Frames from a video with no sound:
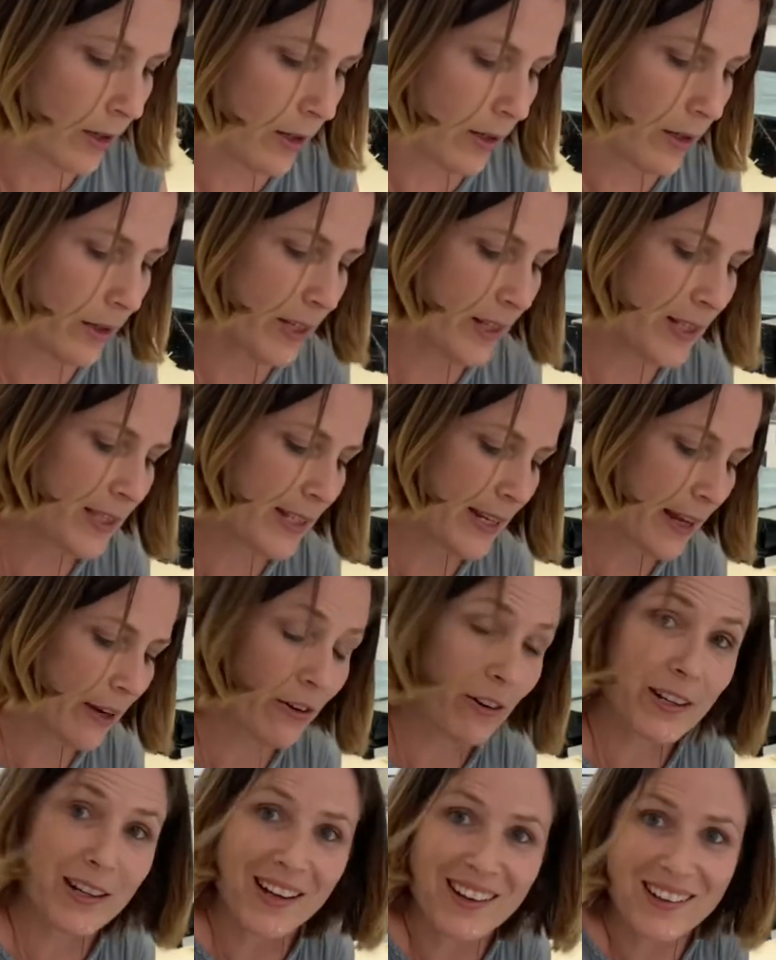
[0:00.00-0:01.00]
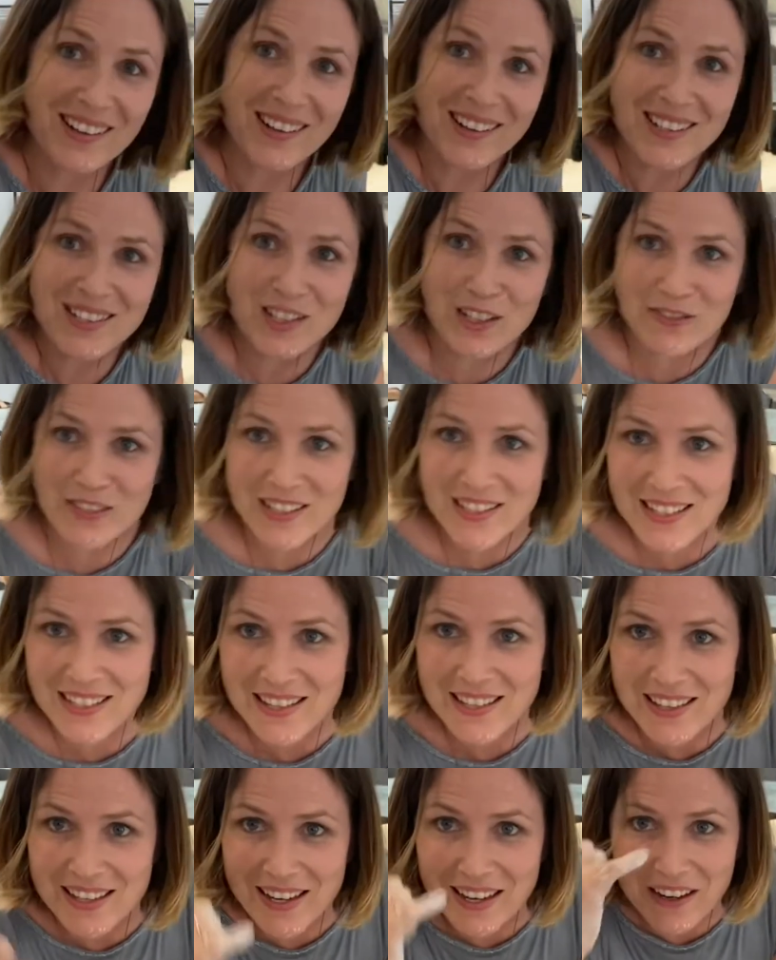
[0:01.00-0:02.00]
This area is obviously
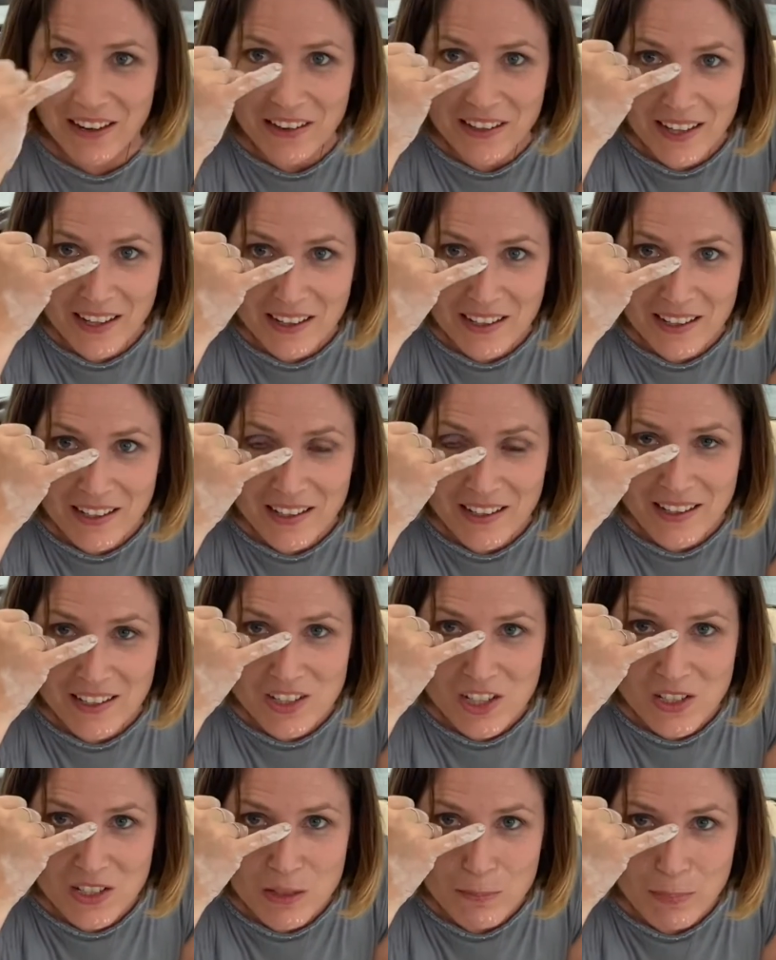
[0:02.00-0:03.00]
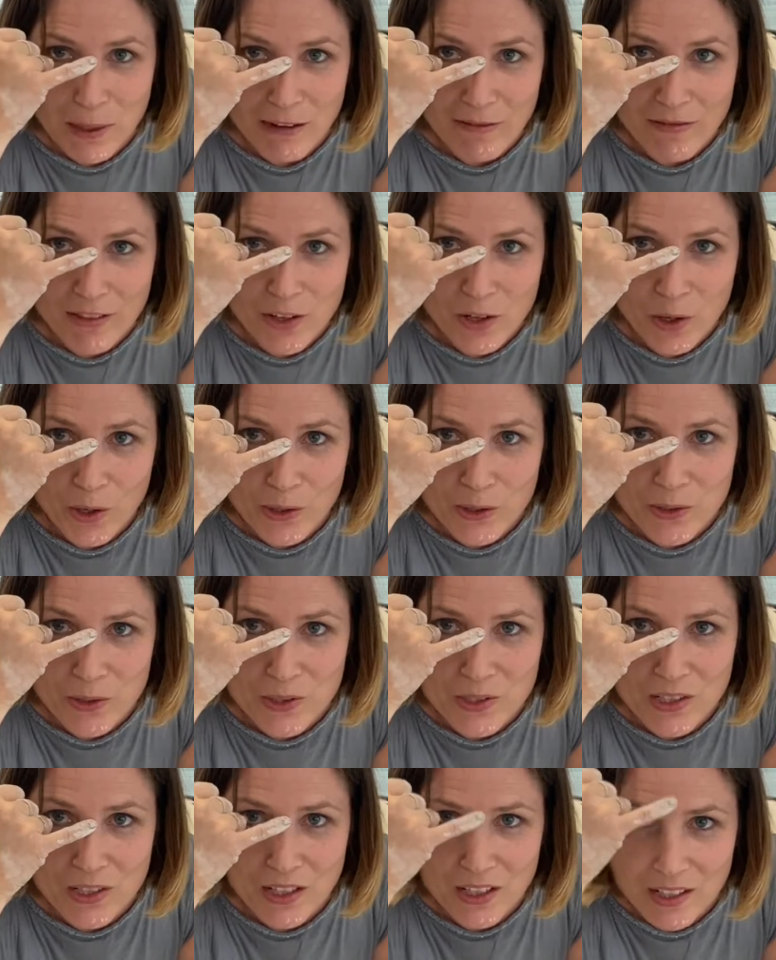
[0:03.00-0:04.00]
the area just above the nose.
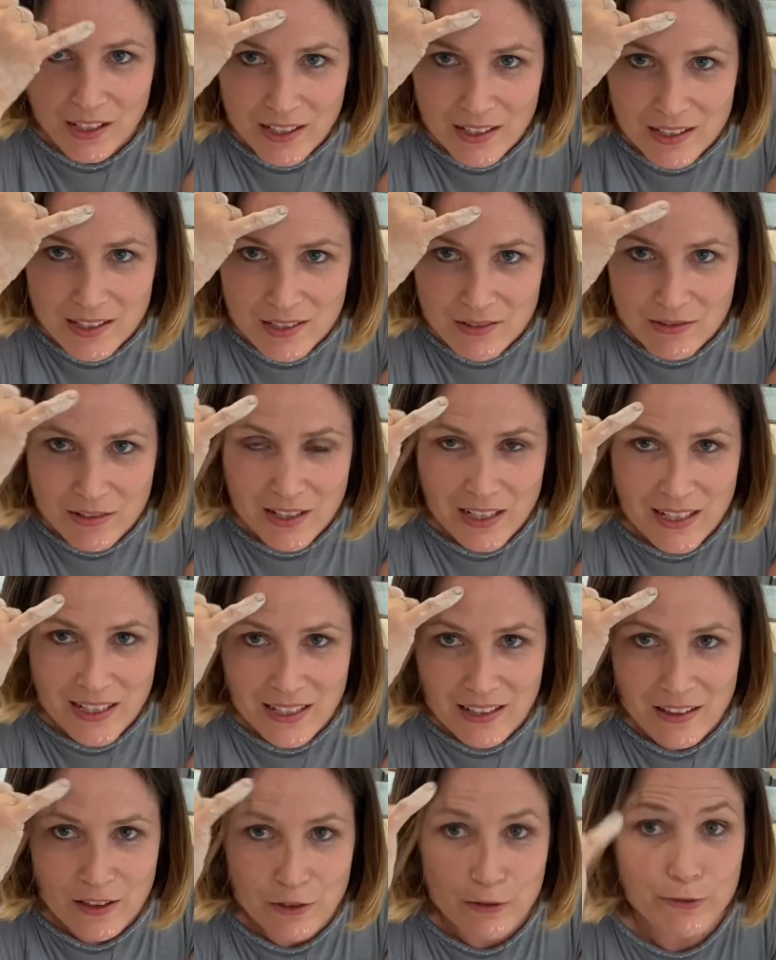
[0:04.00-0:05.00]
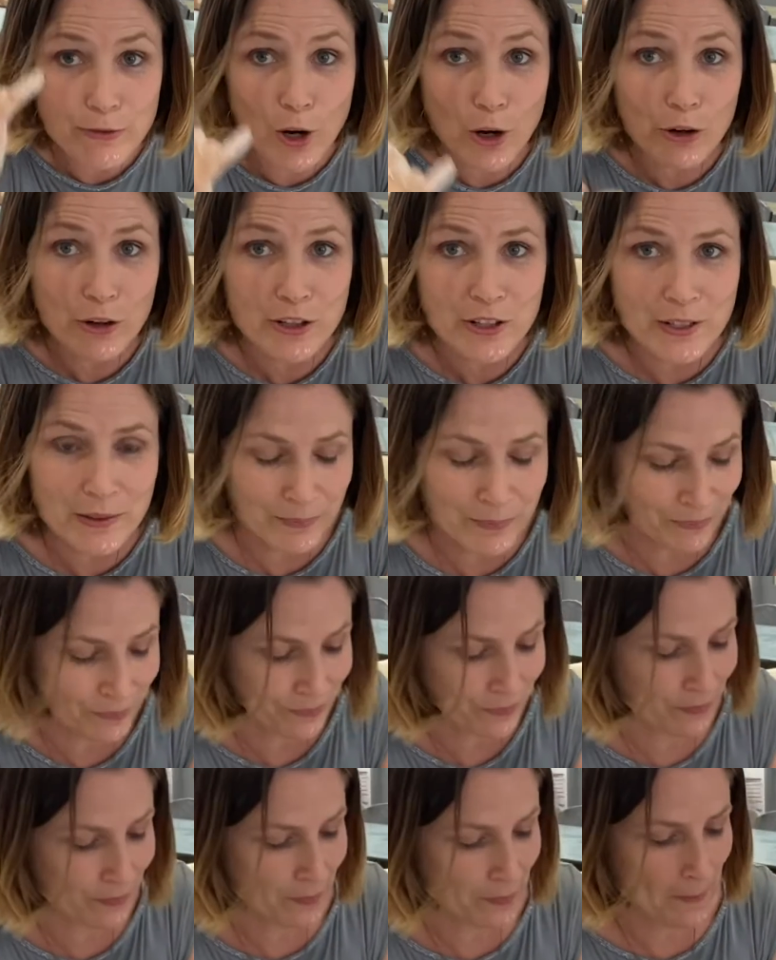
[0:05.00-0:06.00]
It's really the forehead.
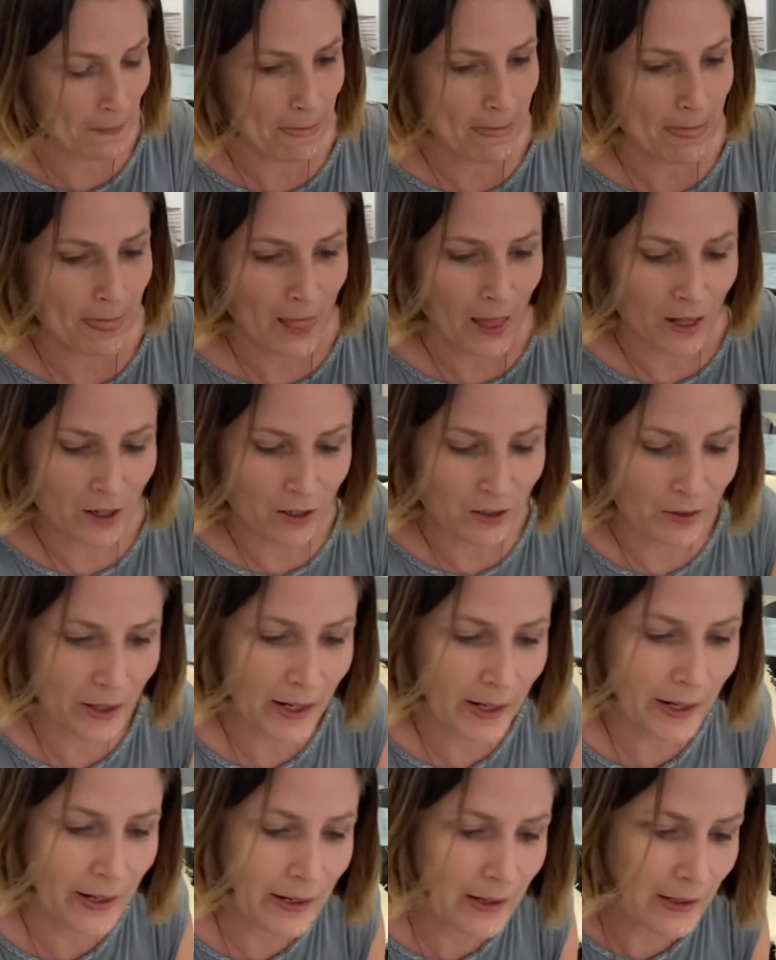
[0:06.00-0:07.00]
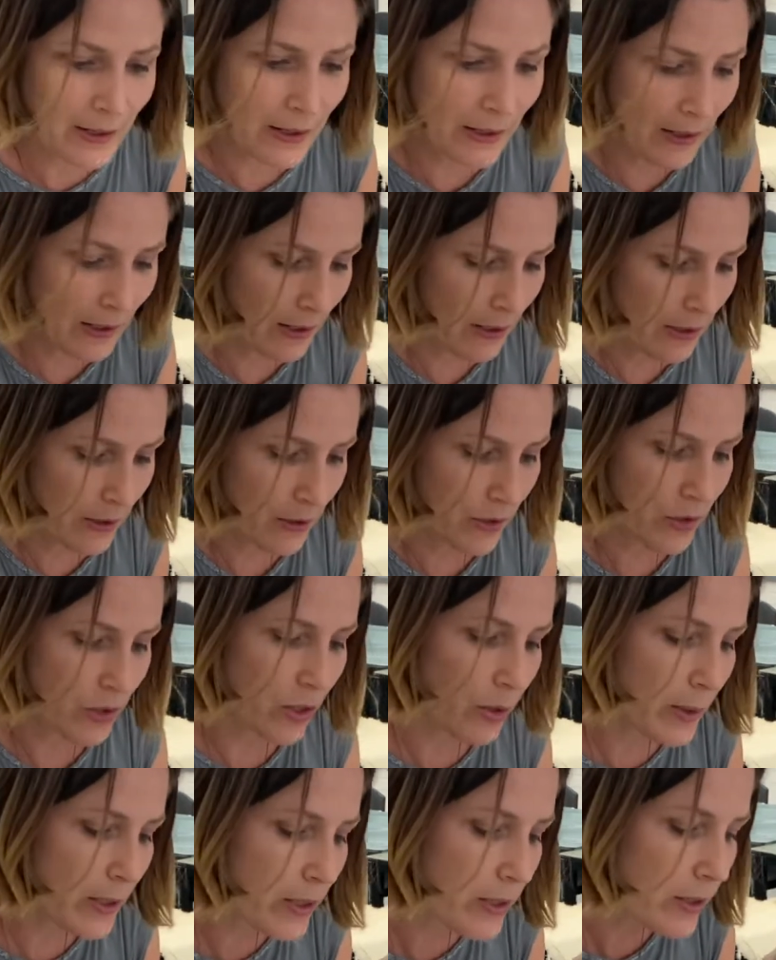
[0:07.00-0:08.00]
Okay, so
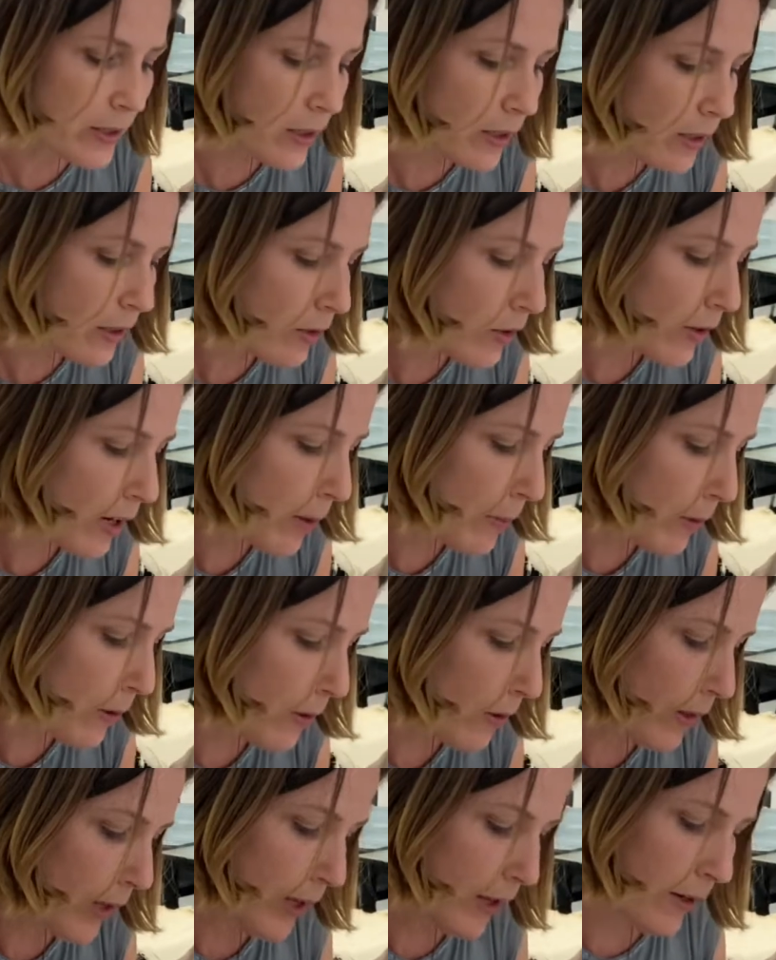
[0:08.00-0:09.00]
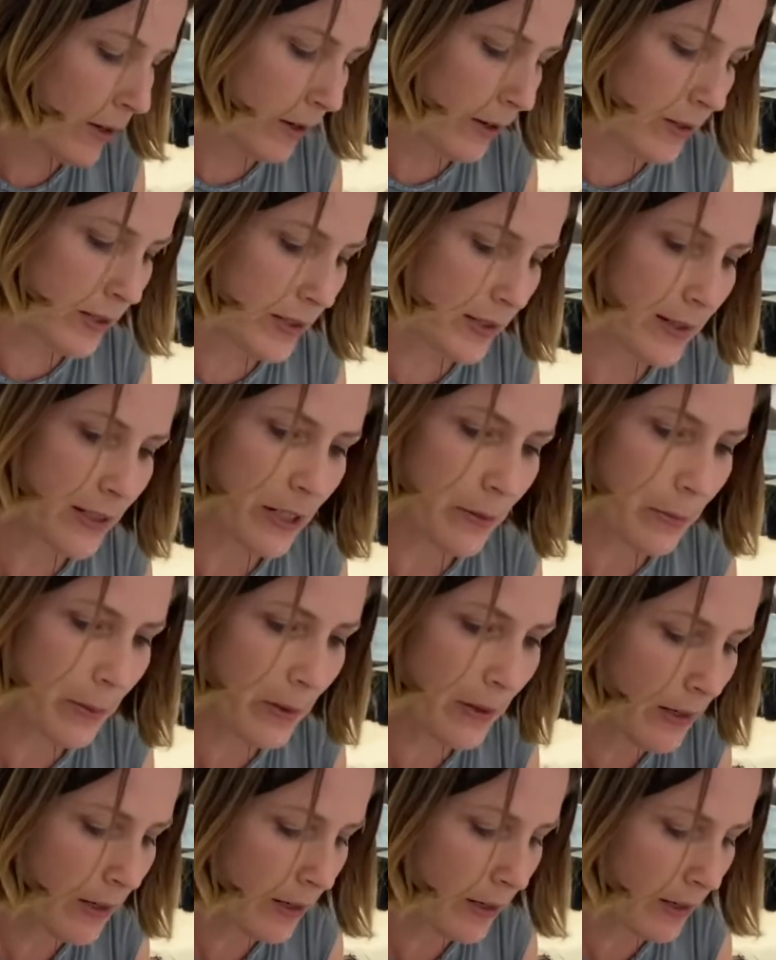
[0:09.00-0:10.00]
we're just going to grab all that slip
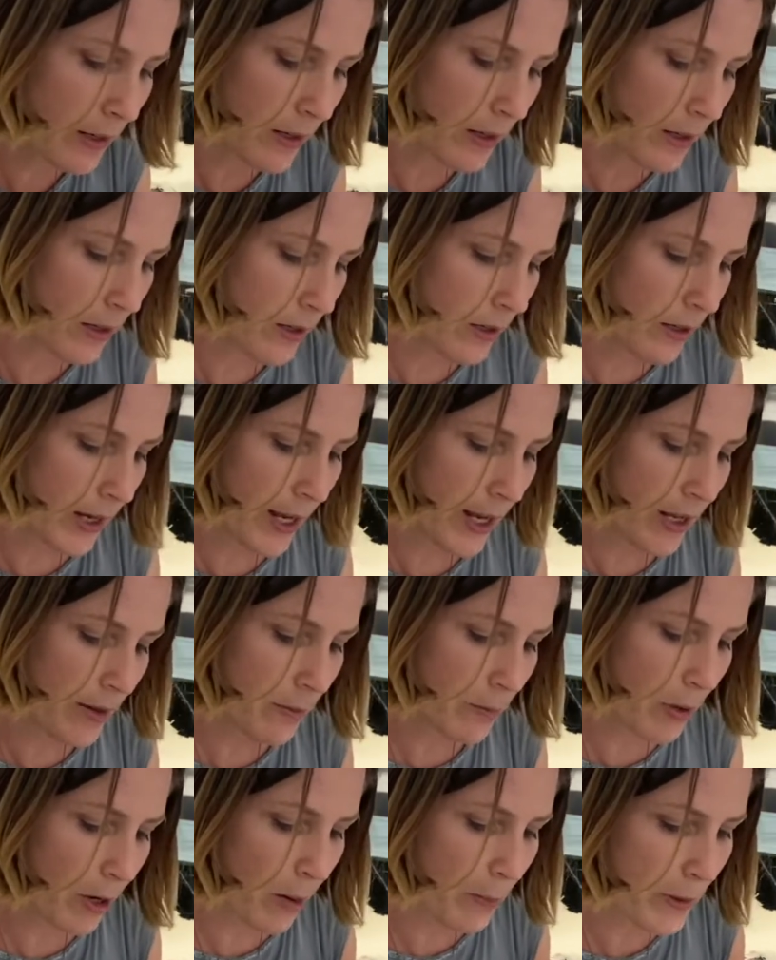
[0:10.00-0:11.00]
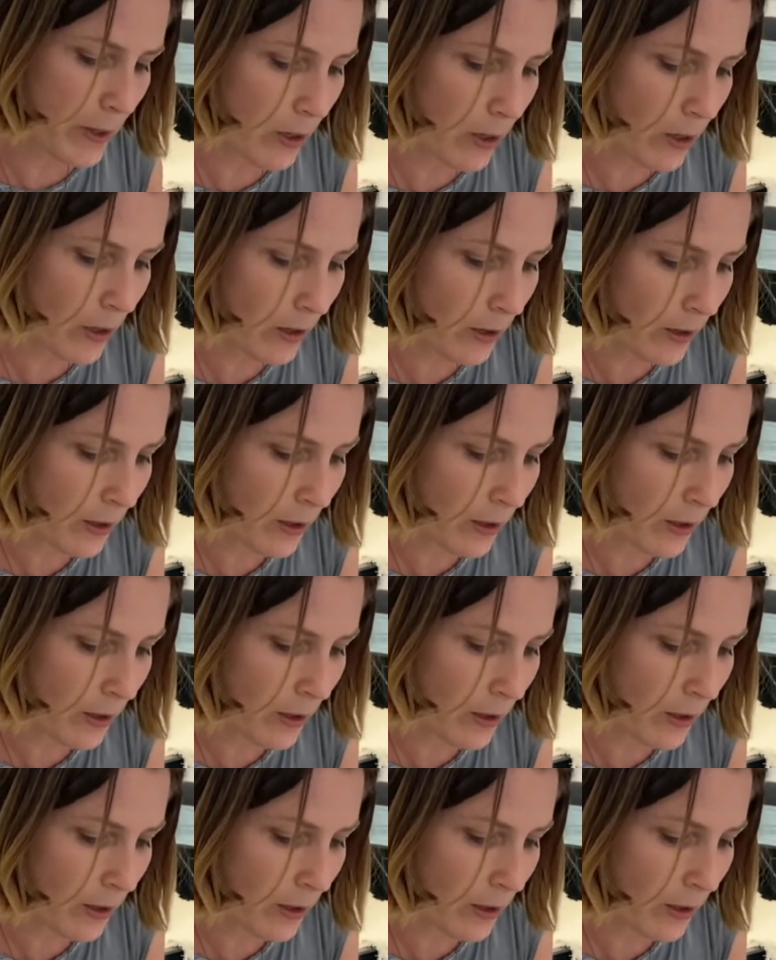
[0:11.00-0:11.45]
and pop it on.